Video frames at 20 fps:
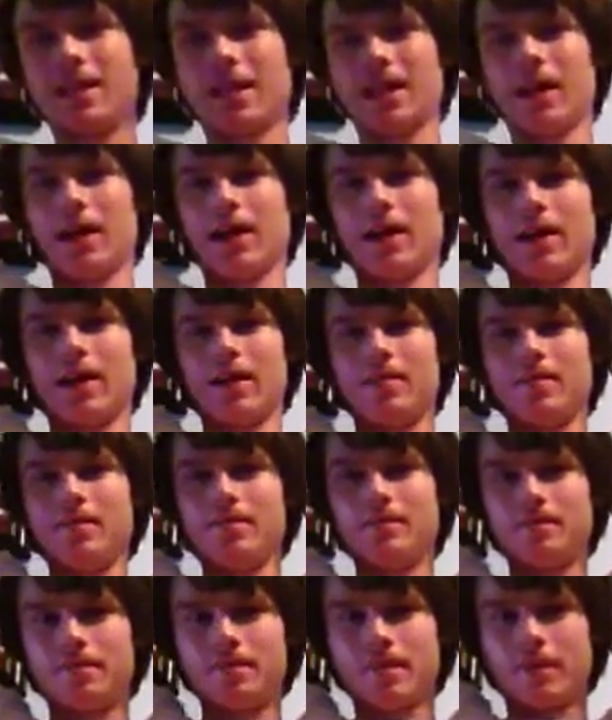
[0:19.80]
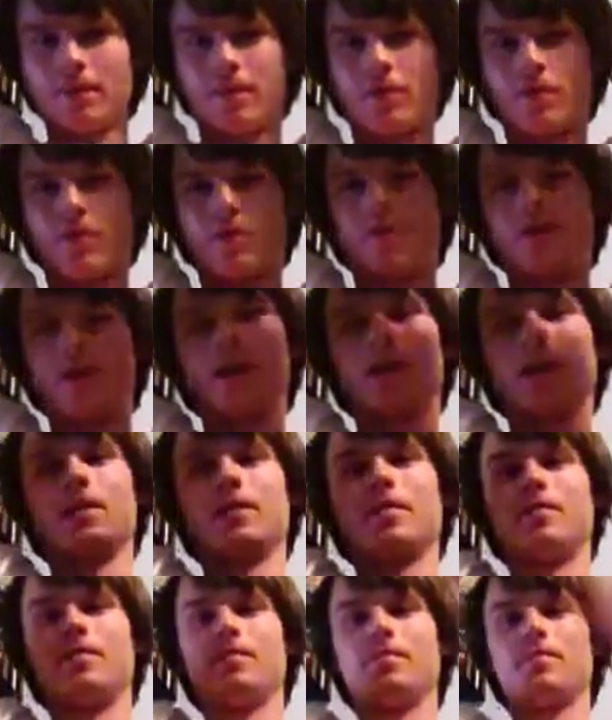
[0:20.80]
uh,
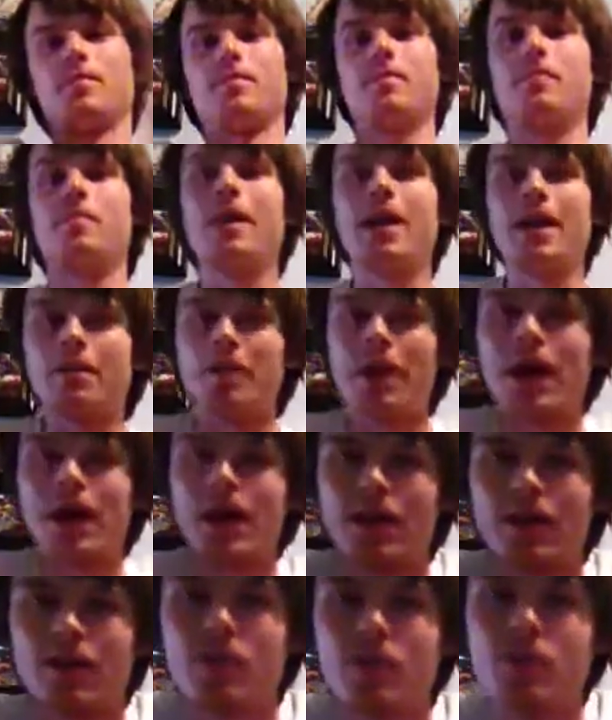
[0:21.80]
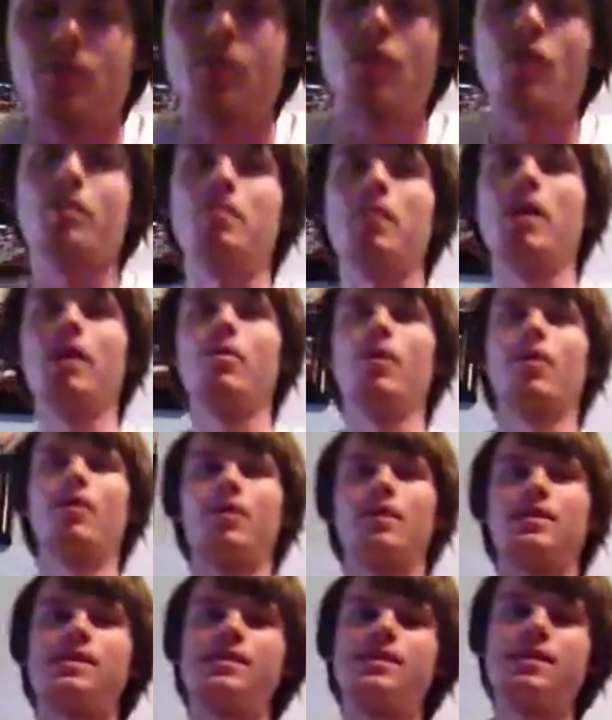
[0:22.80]
for Manny Pacquiao versus Floyd
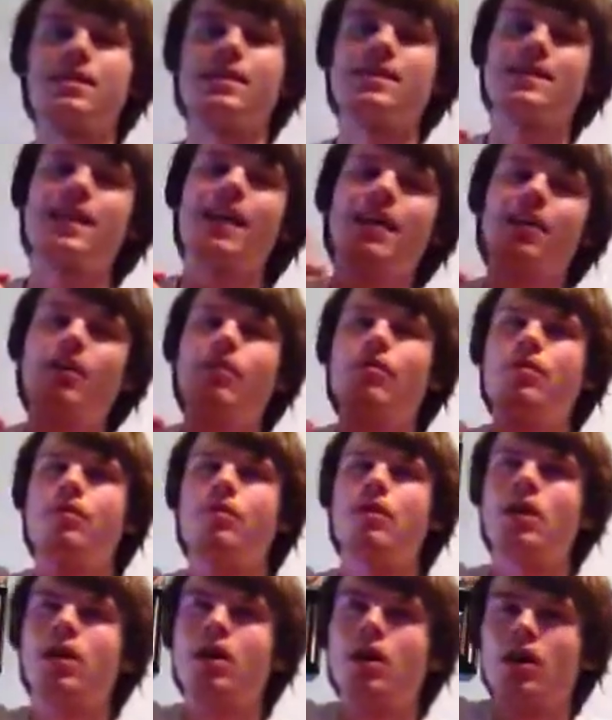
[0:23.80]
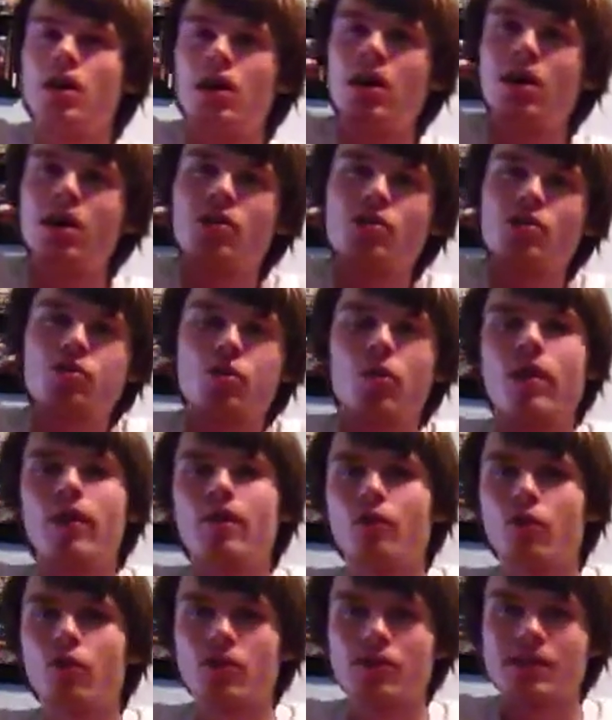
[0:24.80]
Mayweather. It's instead of
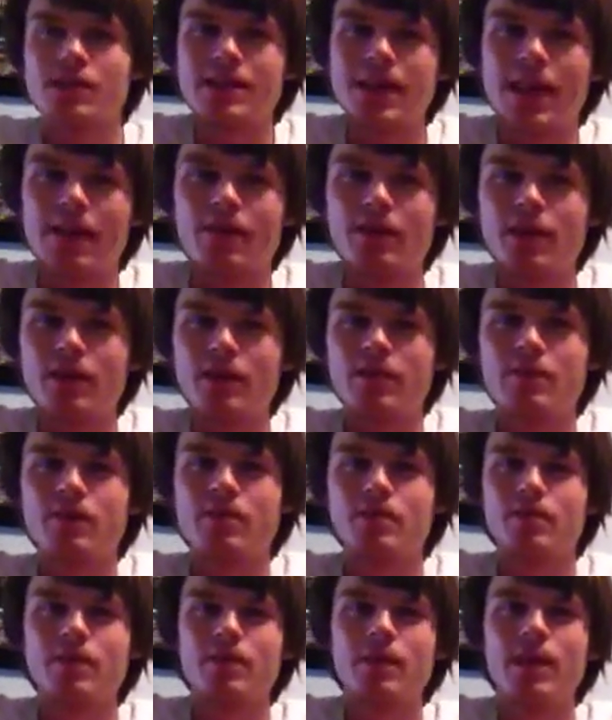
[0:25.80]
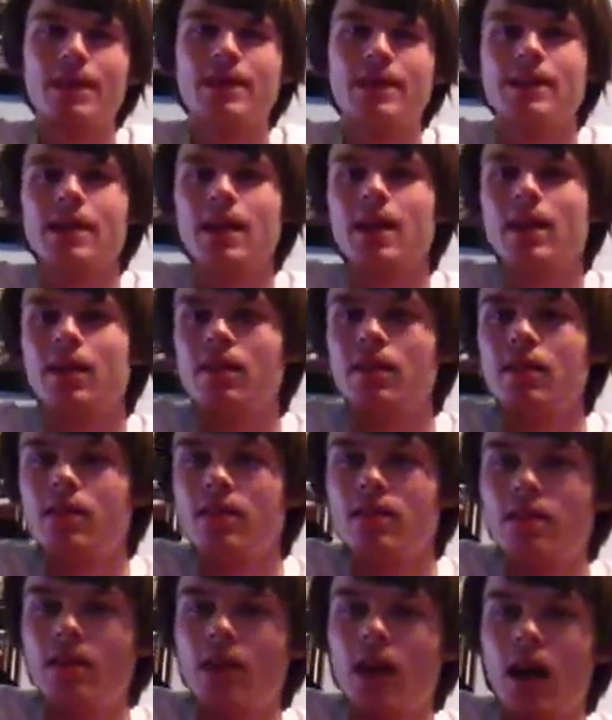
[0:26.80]
24/7, they did
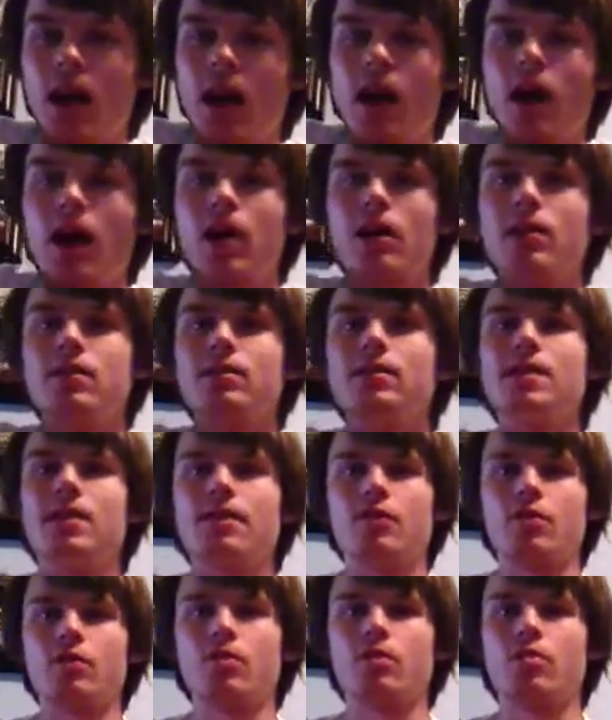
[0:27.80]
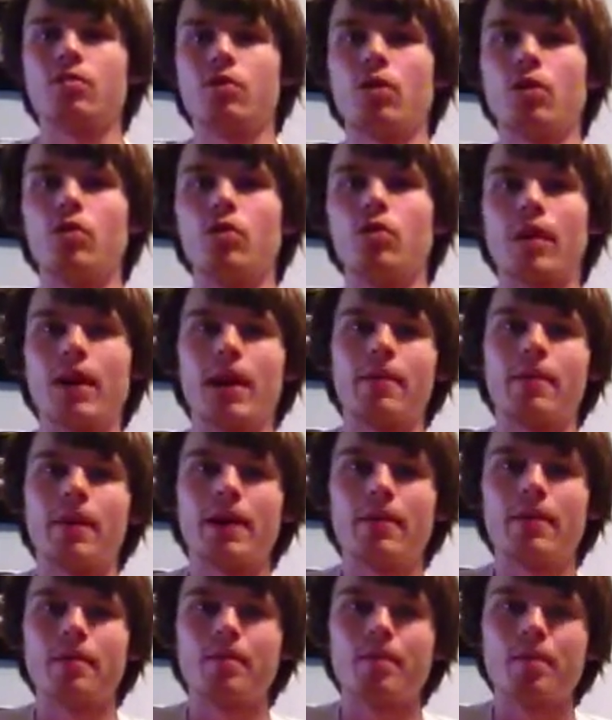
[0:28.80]
different
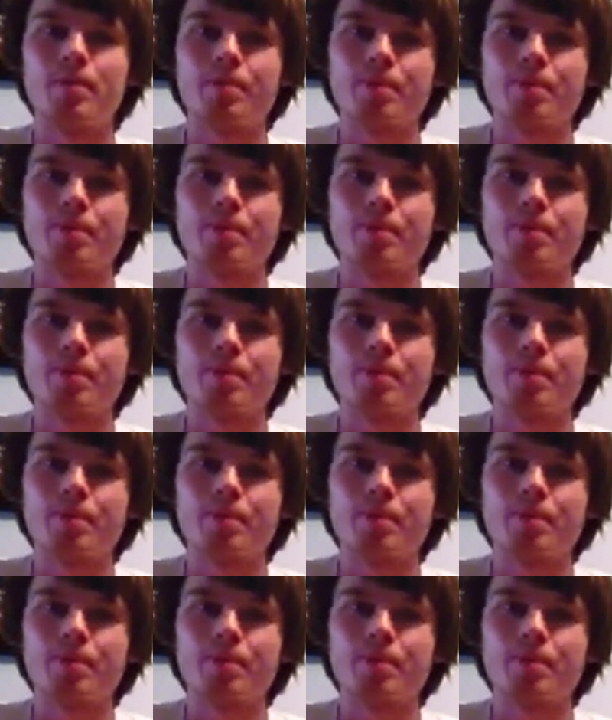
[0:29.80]
programming.